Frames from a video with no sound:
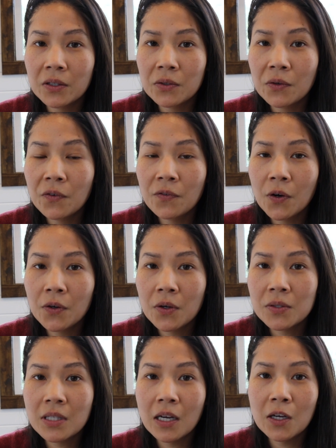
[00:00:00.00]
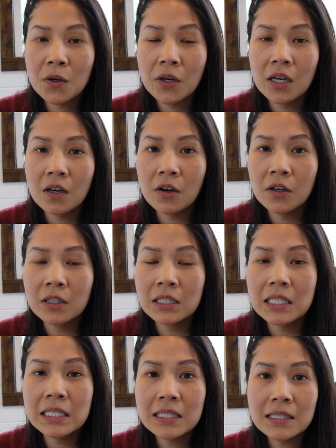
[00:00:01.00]
little photos that I created on
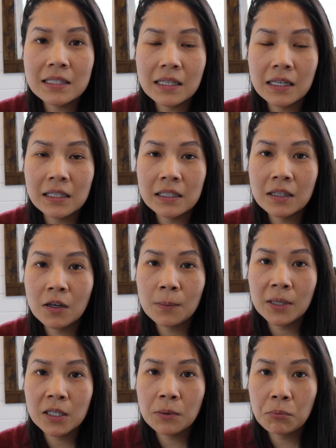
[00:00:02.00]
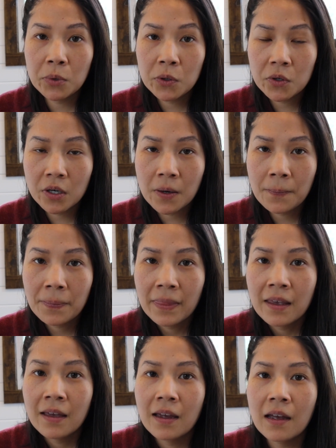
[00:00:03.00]
InDesign on my computer,
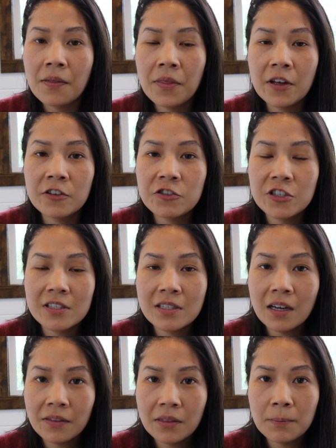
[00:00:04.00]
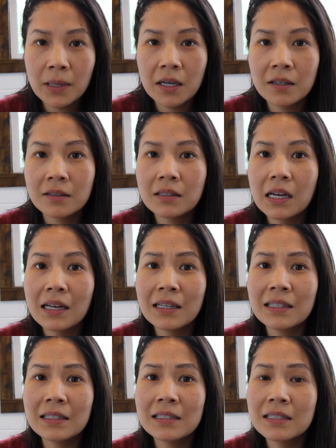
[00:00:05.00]
and then just cut them out
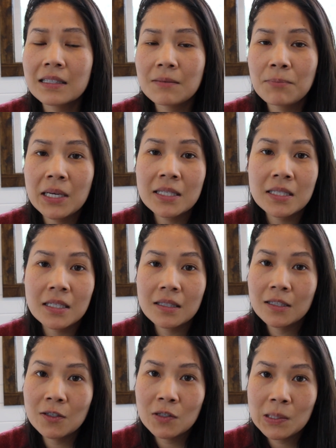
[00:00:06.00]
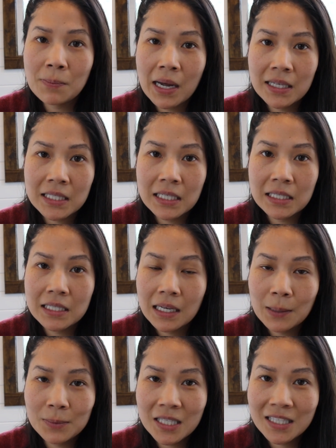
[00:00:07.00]
and basically use masking
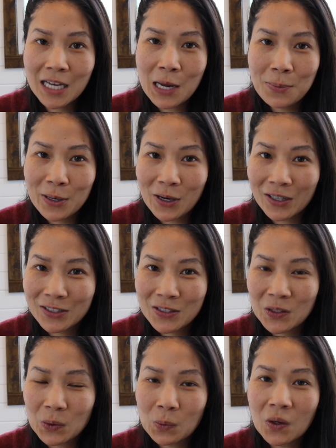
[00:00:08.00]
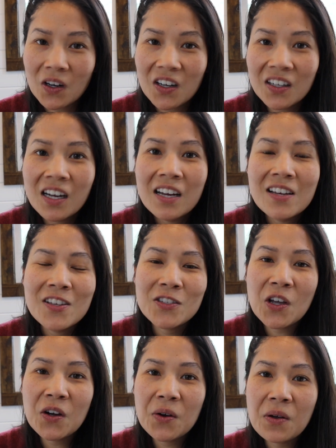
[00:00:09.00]
tape to tape it onto the wall.
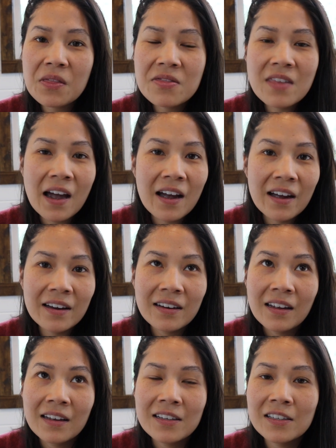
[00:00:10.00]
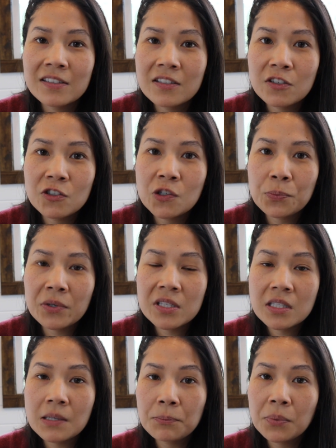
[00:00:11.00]
So that is a super
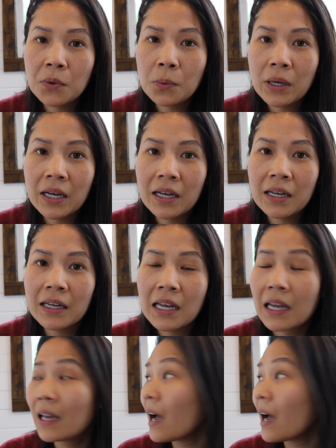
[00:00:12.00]
simple way.